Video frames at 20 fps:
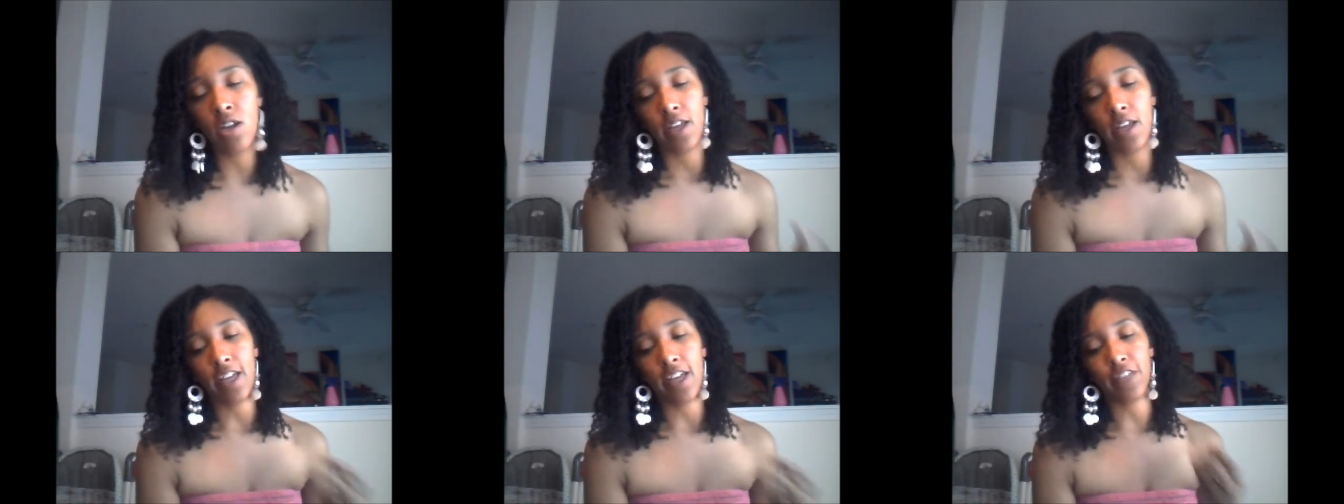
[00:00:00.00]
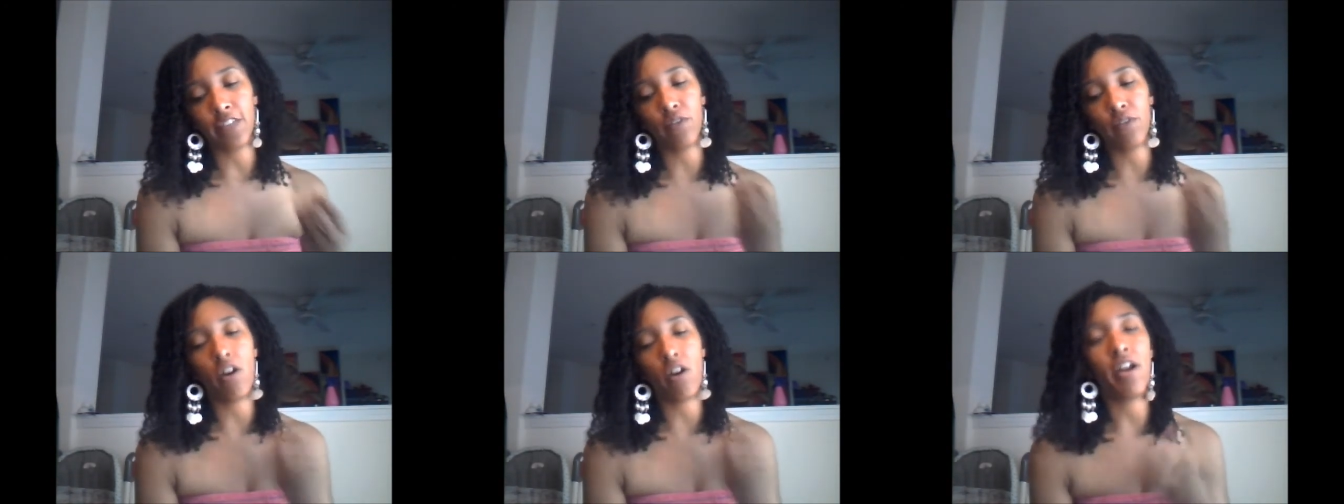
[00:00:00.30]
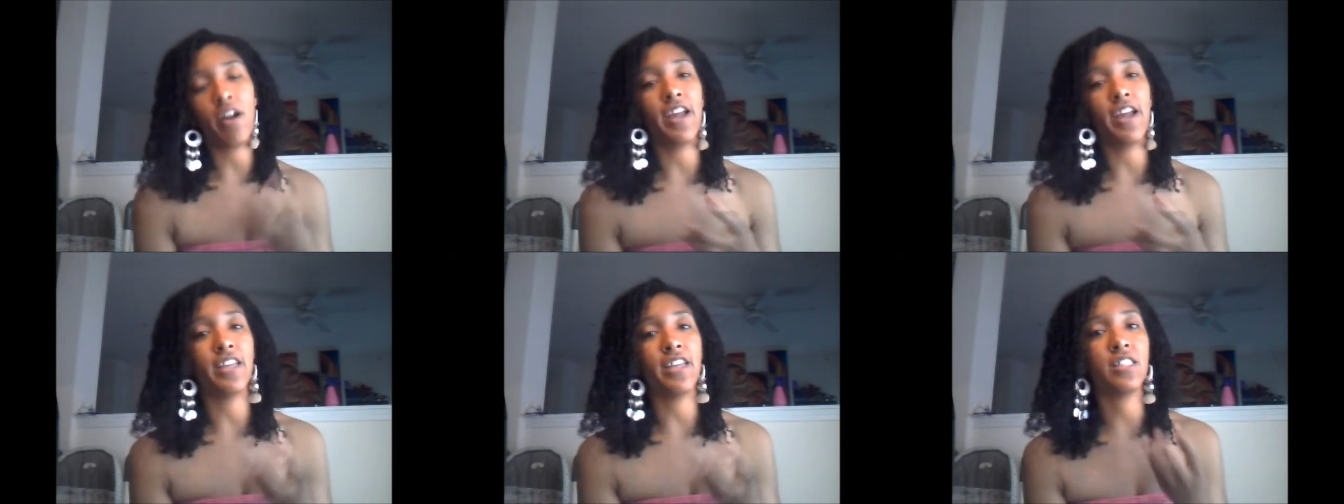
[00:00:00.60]
as far
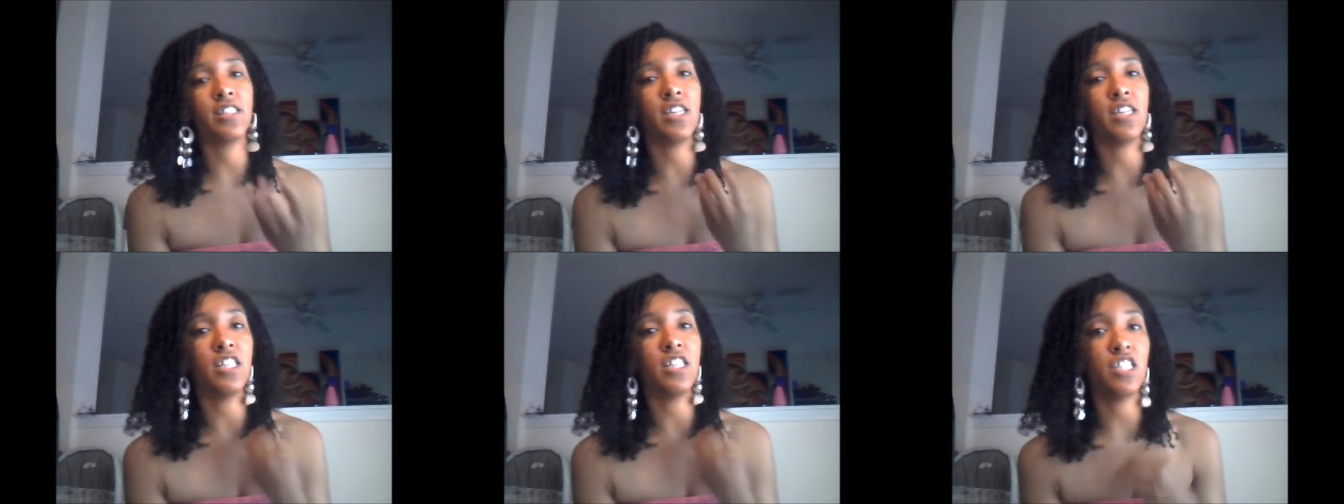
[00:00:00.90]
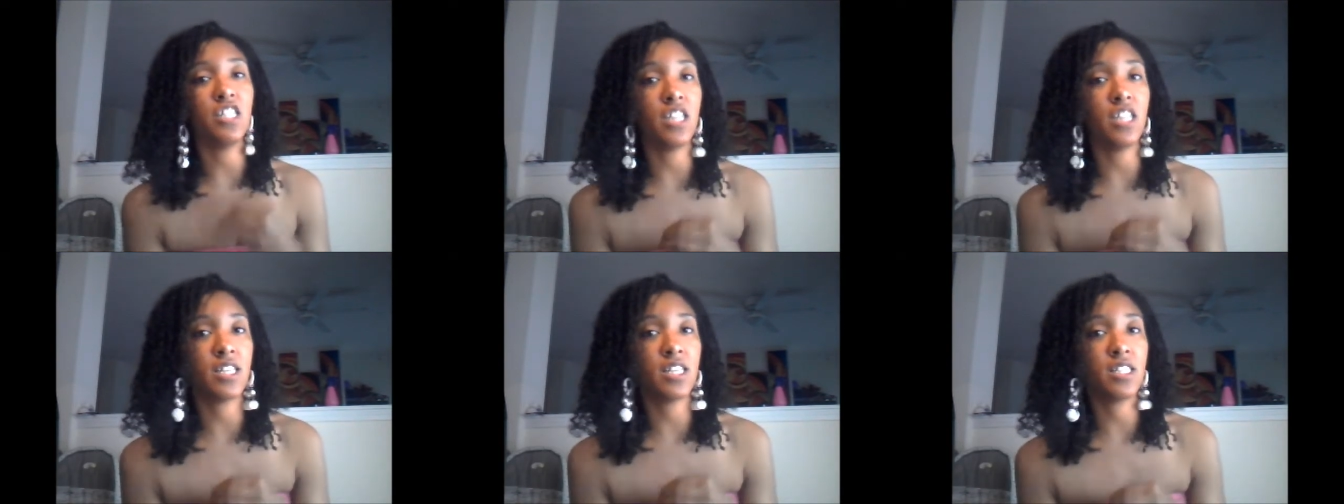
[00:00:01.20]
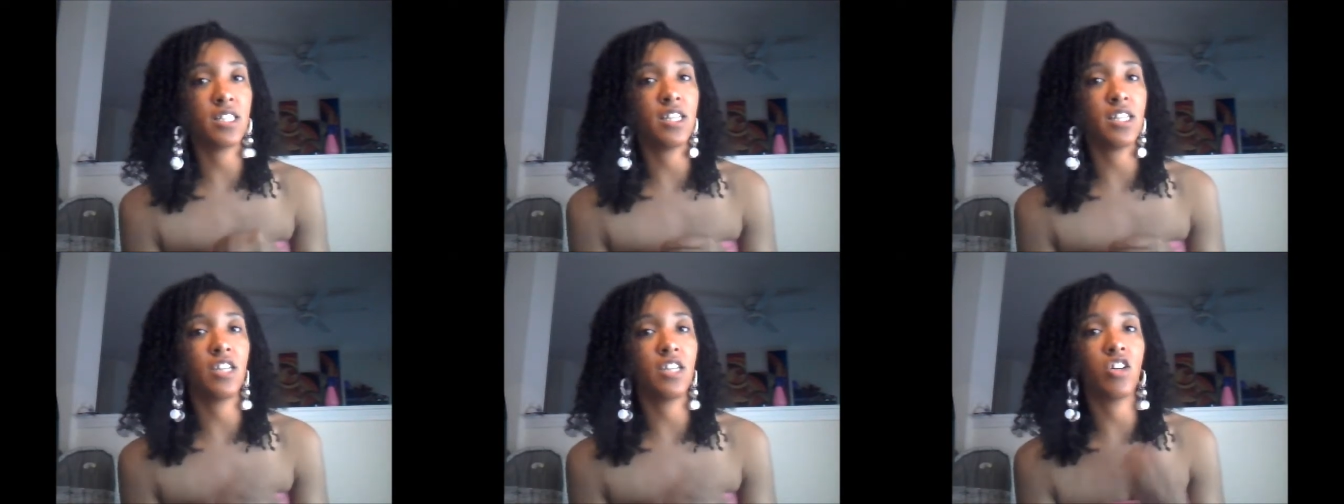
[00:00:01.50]
as
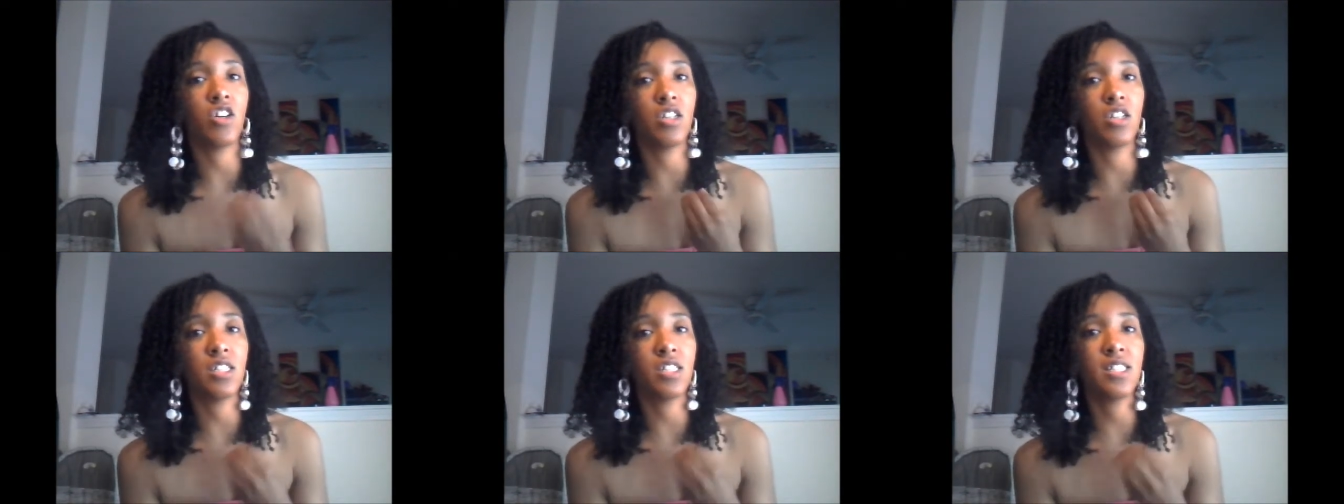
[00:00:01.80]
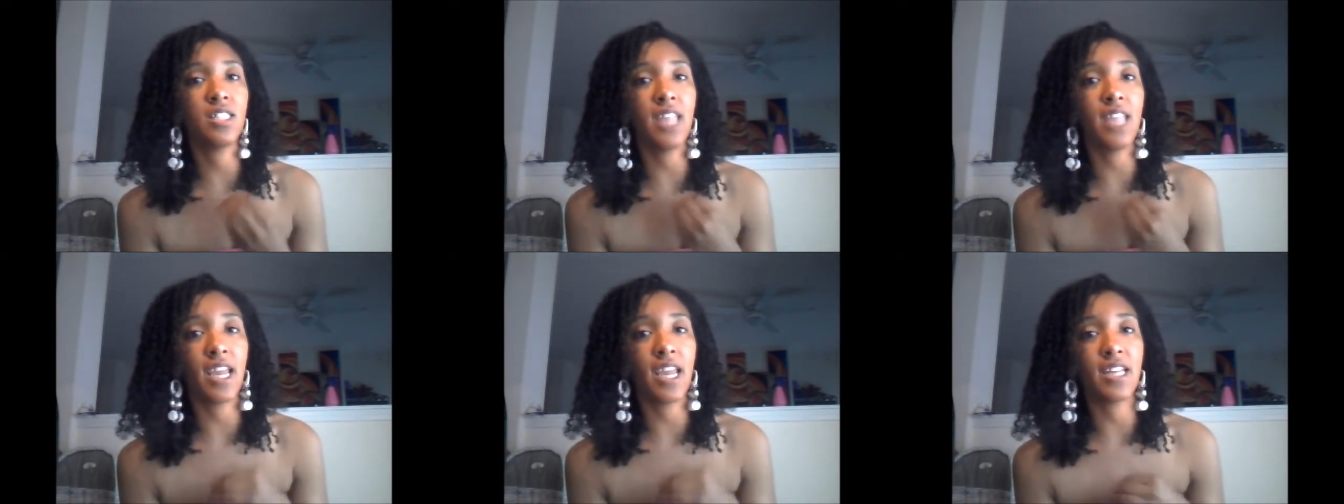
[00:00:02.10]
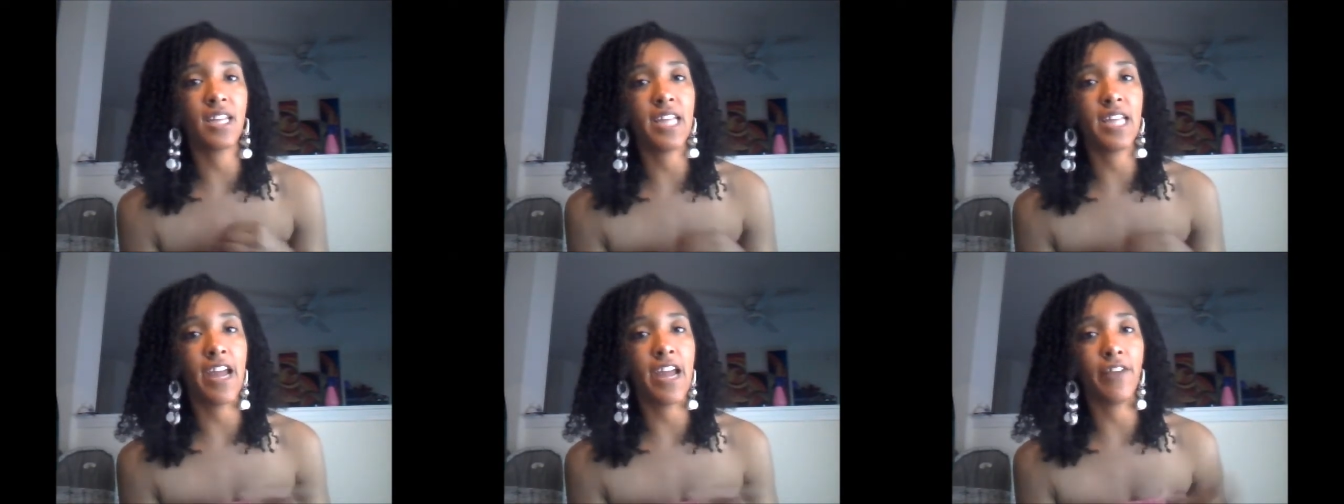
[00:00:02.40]
ingesting or just
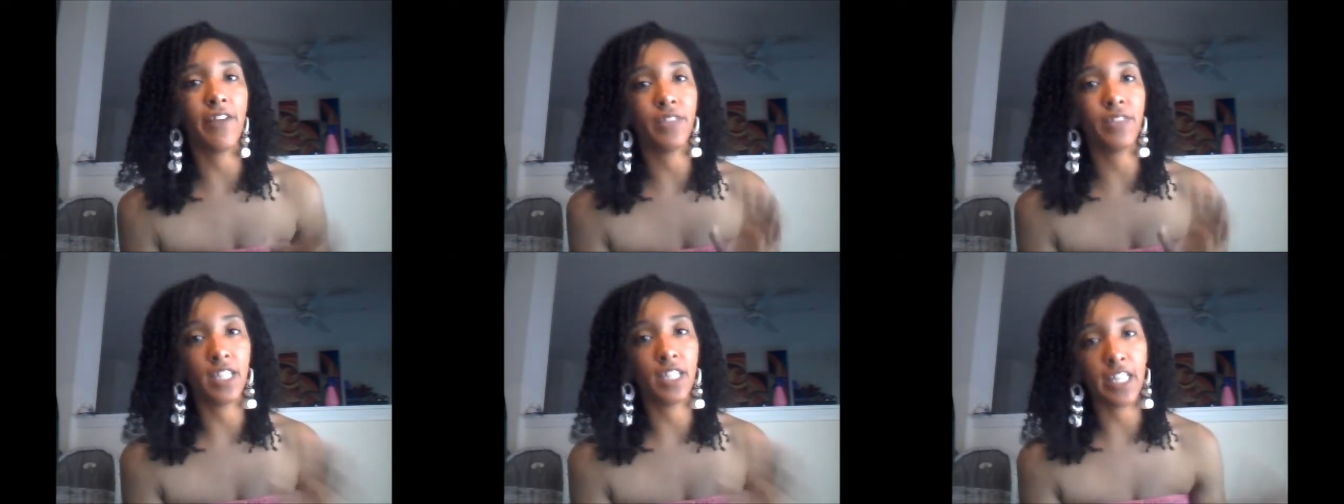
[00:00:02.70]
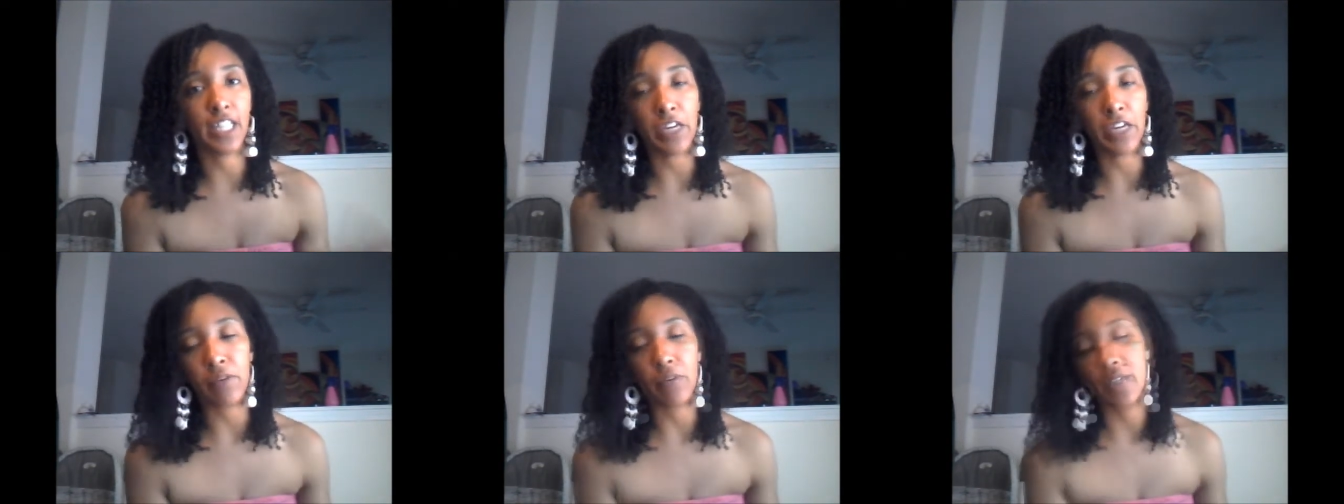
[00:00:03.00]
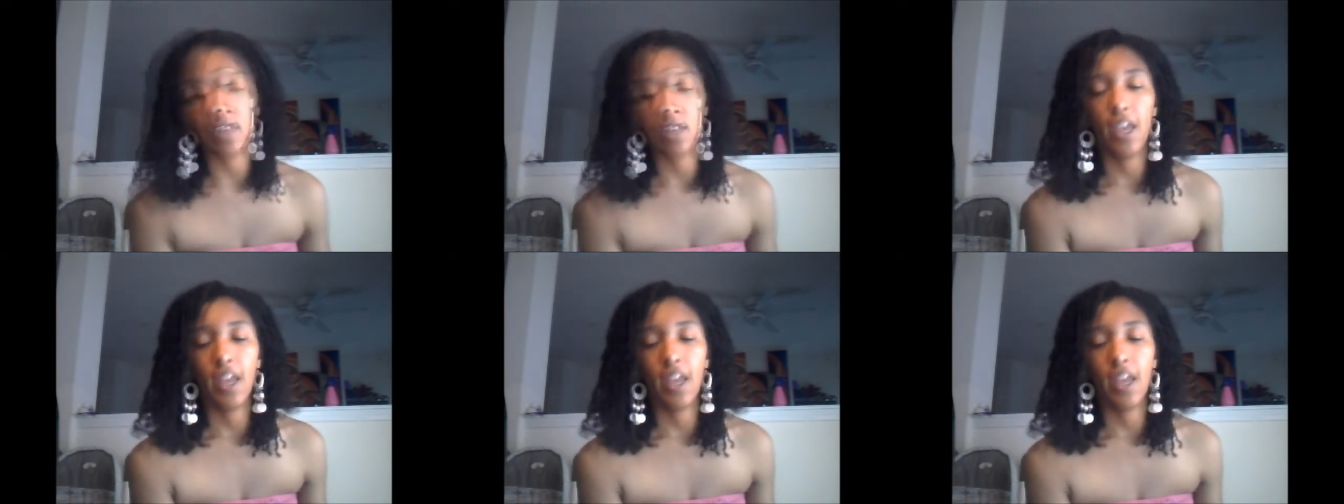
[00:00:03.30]
taking down the liquids.